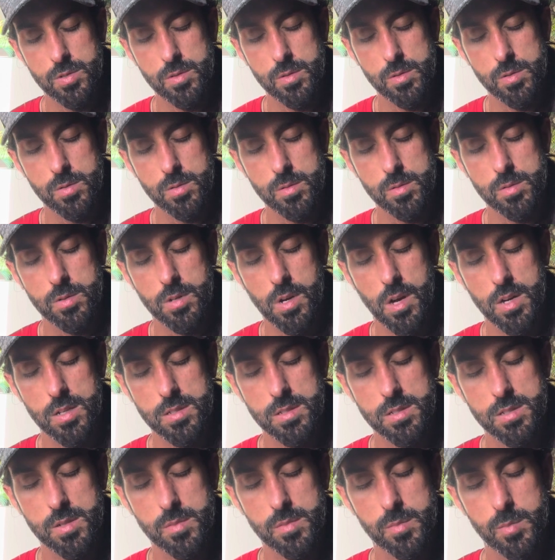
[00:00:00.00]
to
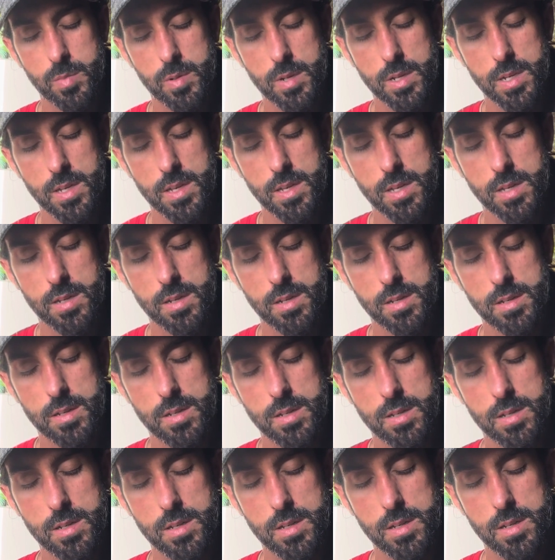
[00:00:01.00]
contemplate
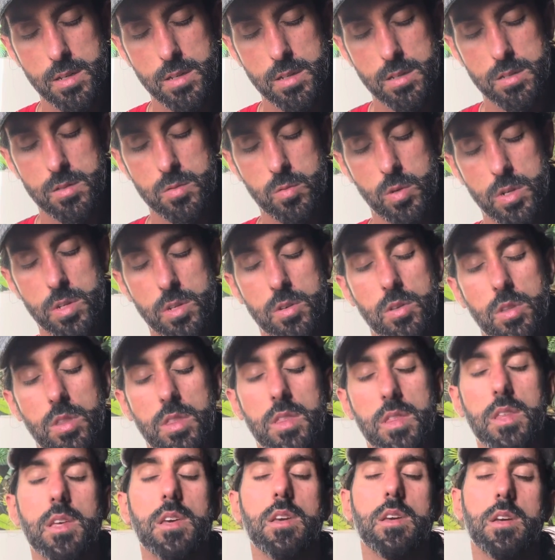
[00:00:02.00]
is, when you
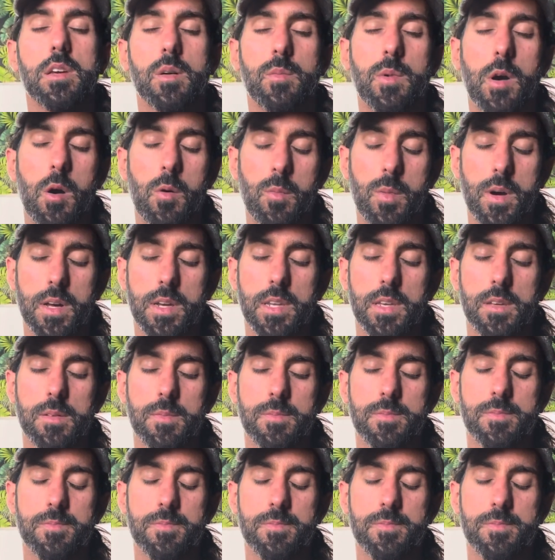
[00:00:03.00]
think about money,